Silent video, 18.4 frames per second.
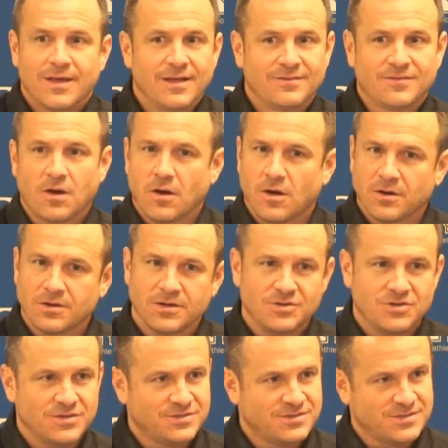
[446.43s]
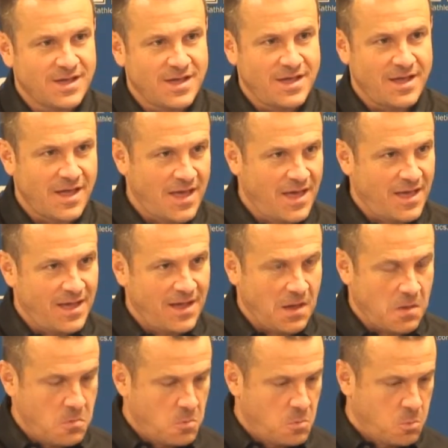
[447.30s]
It's hard to just say,
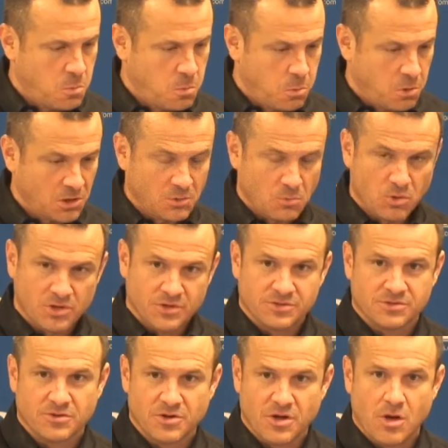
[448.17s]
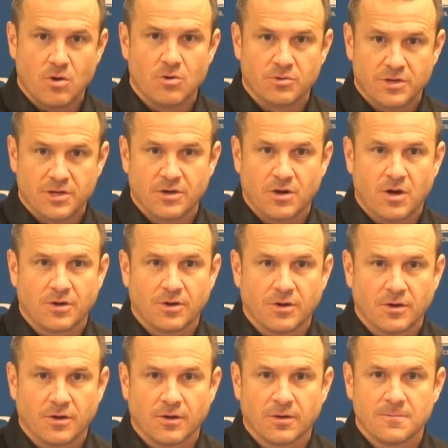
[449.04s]
hey, we're just going to hone in
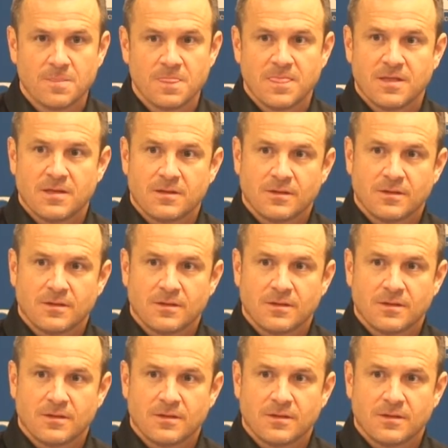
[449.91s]
on her,